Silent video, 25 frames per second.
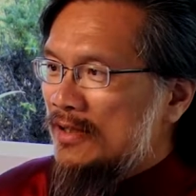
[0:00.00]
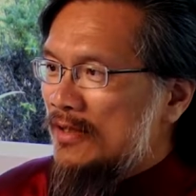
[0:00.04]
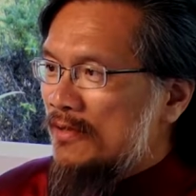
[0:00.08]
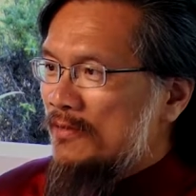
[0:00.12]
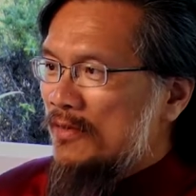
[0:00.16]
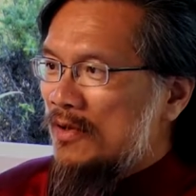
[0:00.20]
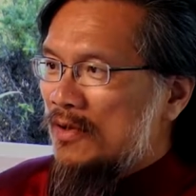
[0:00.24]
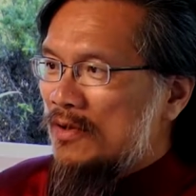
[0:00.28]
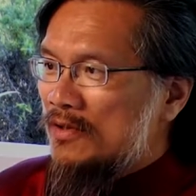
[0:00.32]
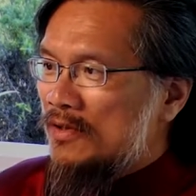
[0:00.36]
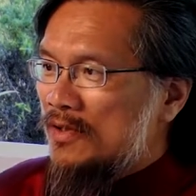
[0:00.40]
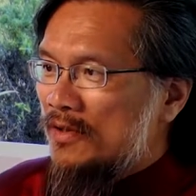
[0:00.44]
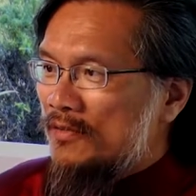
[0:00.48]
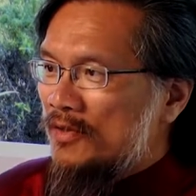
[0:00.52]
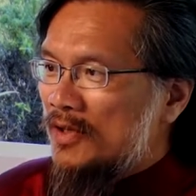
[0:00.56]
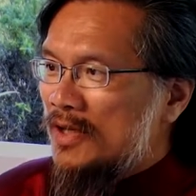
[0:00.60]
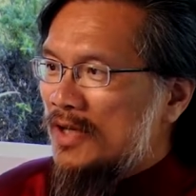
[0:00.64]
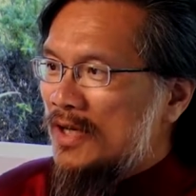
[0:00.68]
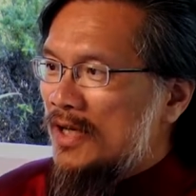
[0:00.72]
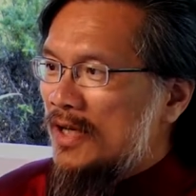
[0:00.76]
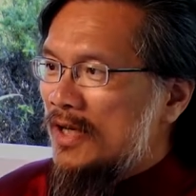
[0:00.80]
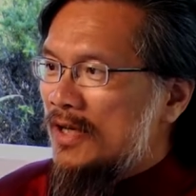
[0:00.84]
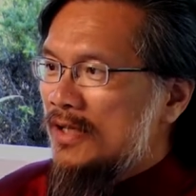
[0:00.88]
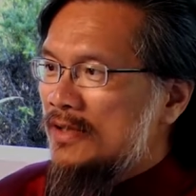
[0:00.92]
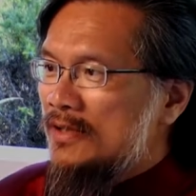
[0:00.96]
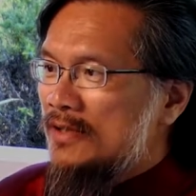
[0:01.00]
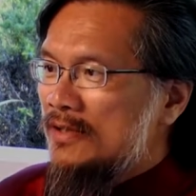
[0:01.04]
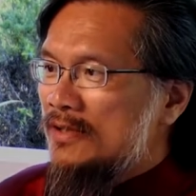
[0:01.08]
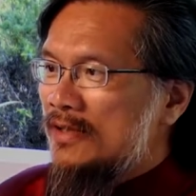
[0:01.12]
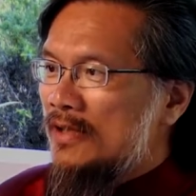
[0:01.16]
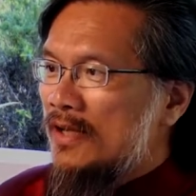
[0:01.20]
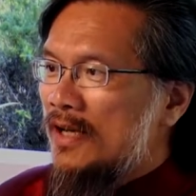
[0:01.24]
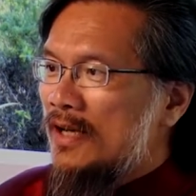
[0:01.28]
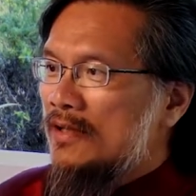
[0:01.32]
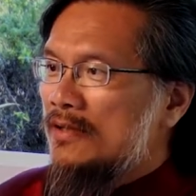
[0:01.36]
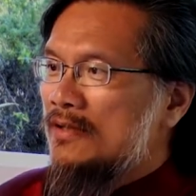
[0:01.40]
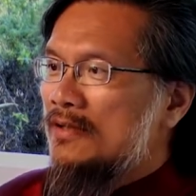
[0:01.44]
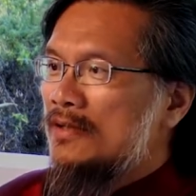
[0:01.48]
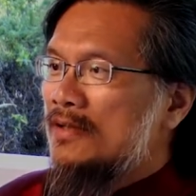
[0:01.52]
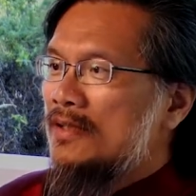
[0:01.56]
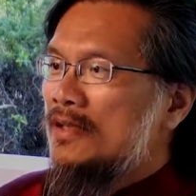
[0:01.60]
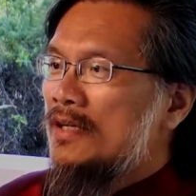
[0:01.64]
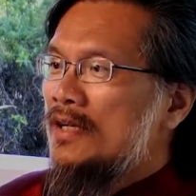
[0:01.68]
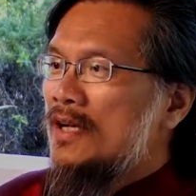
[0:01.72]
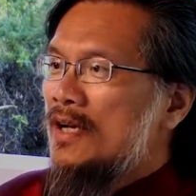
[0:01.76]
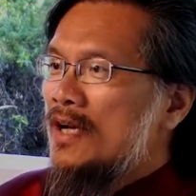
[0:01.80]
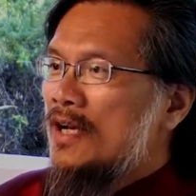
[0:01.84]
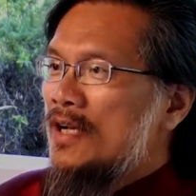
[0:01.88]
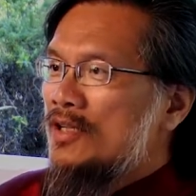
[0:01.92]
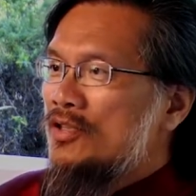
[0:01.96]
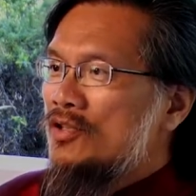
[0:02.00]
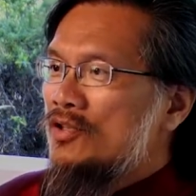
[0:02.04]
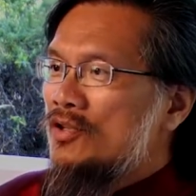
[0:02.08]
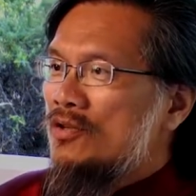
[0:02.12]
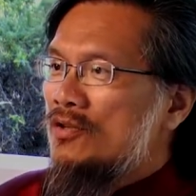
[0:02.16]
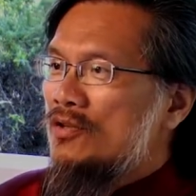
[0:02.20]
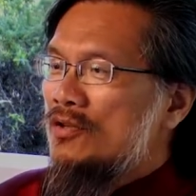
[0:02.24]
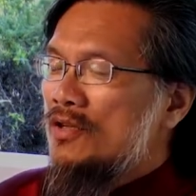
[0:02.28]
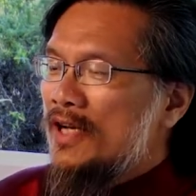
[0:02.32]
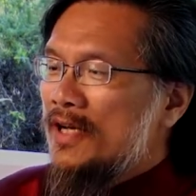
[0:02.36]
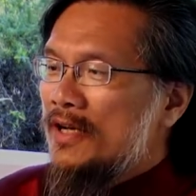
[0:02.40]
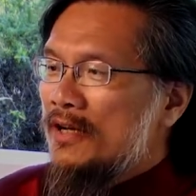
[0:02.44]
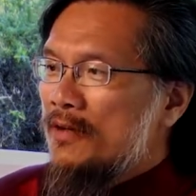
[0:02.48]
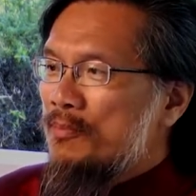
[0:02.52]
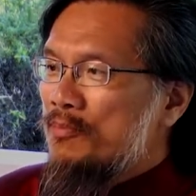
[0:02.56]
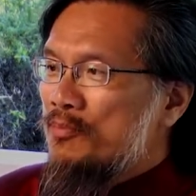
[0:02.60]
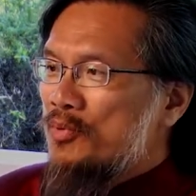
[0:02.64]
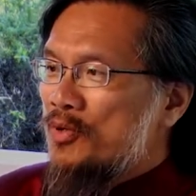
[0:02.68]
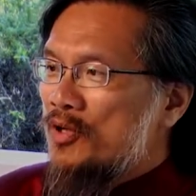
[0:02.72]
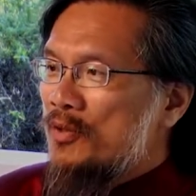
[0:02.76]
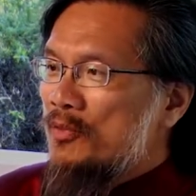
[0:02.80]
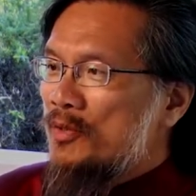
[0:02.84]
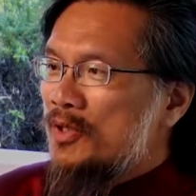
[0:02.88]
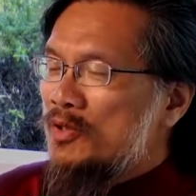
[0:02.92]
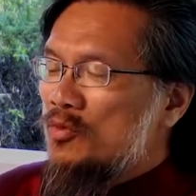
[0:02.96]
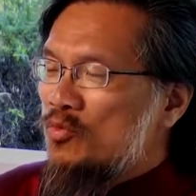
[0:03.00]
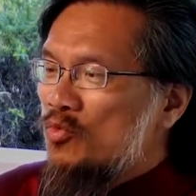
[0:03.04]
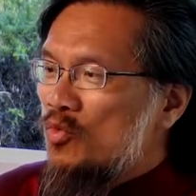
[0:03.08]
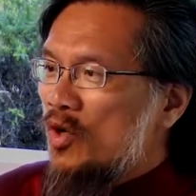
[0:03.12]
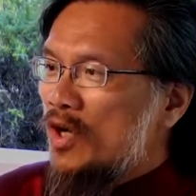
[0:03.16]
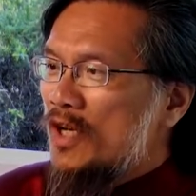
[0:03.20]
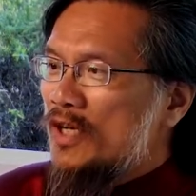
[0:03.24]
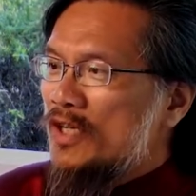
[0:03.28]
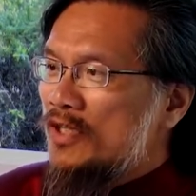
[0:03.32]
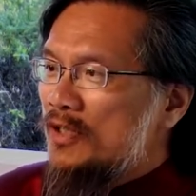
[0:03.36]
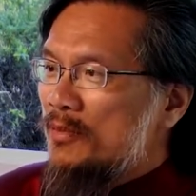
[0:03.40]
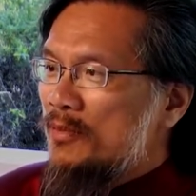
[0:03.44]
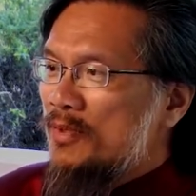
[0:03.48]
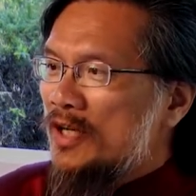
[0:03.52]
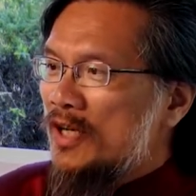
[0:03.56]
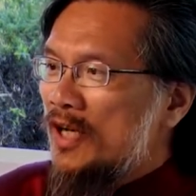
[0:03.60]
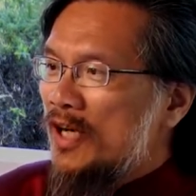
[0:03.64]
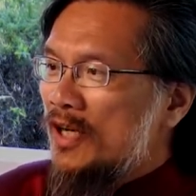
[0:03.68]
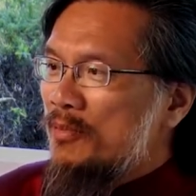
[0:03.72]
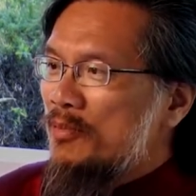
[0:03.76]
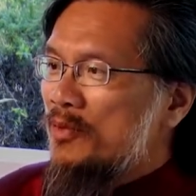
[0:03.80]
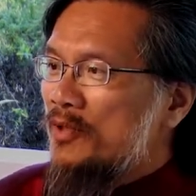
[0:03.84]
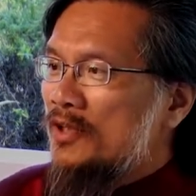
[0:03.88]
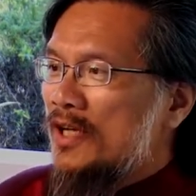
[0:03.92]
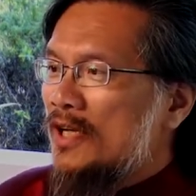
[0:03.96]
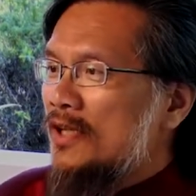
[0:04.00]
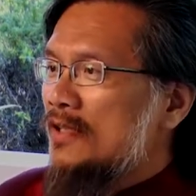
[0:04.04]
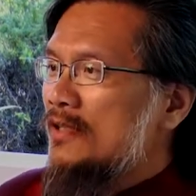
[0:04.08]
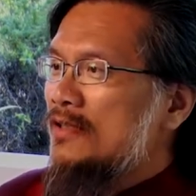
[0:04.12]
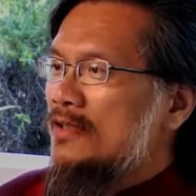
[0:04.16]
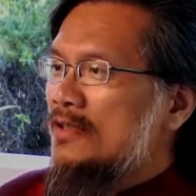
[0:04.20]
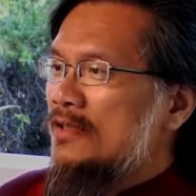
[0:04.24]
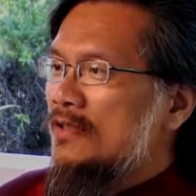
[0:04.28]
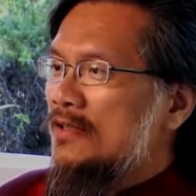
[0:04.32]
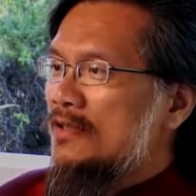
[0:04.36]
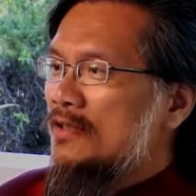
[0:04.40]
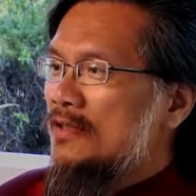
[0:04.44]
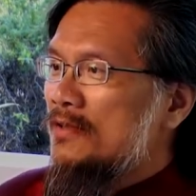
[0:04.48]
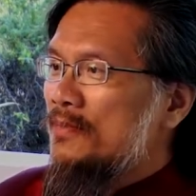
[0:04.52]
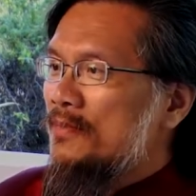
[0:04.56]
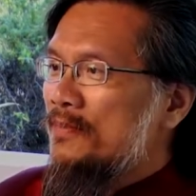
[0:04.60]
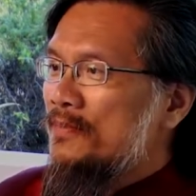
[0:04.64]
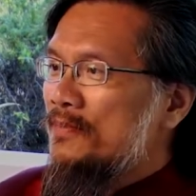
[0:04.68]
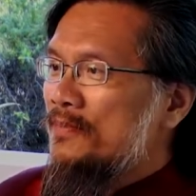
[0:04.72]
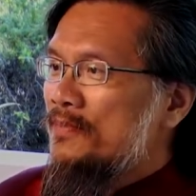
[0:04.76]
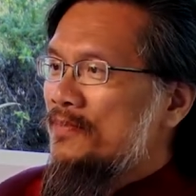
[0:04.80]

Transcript: of all different kinds together. So it pretty much wanted to be a hypertext system.